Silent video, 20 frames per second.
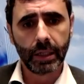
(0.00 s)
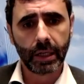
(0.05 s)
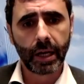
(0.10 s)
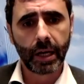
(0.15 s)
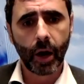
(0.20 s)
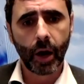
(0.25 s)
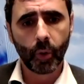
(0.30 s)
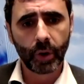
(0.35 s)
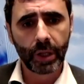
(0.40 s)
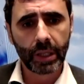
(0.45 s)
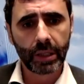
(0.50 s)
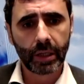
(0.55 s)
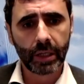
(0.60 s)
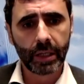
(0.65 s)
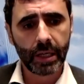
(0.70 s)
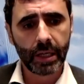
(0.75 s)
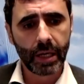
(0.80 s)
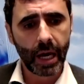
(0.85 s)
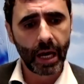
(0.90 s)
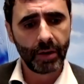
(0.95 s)

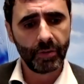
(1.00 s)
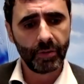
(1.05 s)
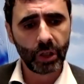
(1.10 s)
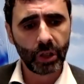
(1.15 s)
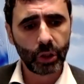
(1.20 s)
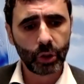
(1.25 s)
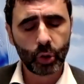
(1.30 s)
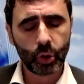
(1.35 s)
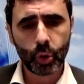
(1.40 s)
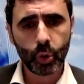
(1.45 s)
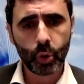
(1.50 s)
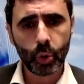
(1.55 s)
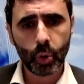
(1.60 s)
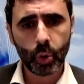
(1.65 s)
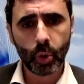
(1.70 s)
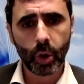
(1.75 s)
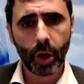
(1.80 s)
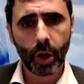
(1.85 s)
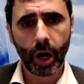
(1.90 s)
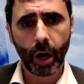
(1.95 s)
currently having
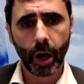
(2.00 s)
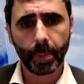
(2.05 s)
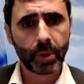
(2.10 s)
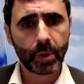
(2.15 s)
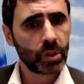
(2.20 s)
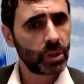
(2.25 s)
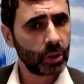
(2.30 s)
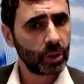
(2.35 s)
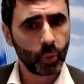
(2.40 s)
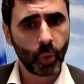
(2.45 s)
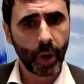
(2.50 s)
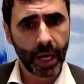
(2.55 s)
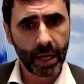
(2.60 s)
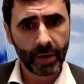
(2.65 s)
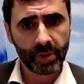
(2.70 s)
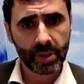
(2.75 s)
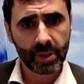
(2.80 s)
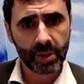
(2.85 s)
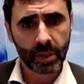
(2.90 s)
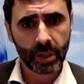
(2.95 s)
two opposite
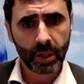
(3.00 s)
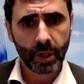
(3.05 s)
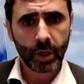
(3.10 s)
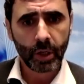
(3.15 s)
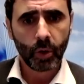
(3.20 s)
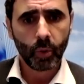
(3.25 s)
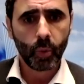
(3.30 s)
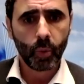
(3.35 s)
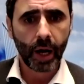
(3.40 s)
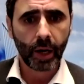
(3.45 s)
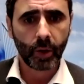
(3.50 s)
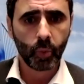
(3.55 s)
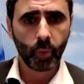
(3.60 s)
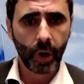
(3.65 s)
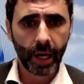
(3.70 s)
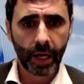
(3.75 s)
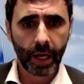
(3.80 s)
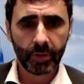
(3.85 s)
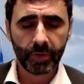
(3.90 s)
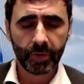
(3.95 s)
waves. One
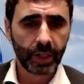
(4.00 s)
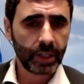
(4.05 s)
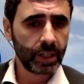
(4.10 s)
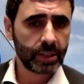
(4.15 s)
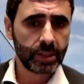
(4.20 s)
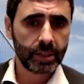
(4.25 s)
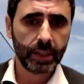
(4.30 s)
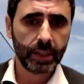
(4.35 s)
wave is